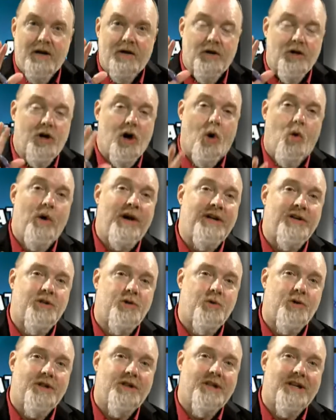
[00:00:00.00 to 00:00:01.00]
going
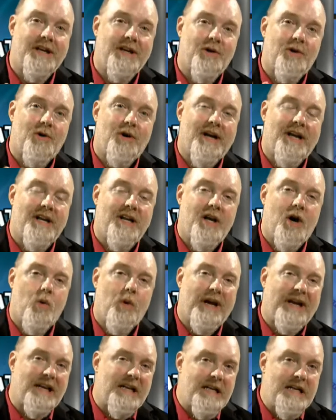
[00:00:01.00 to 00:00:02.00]
to a theater and
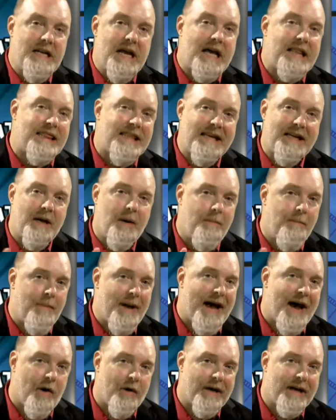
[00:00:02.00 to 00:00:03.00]
knowing nothing
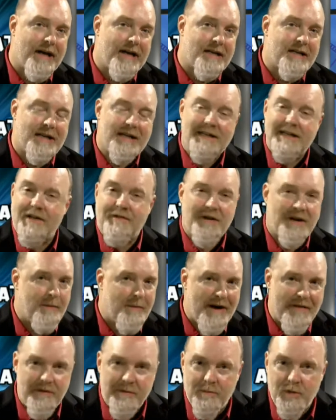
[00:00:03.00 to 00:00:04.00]
about it, nothing
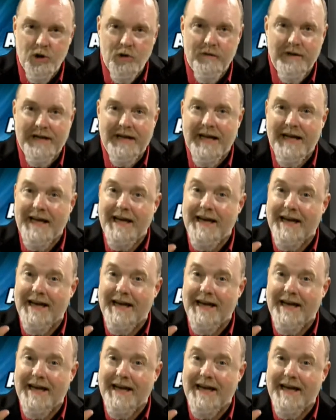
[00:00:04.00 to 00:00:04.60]
about the movie,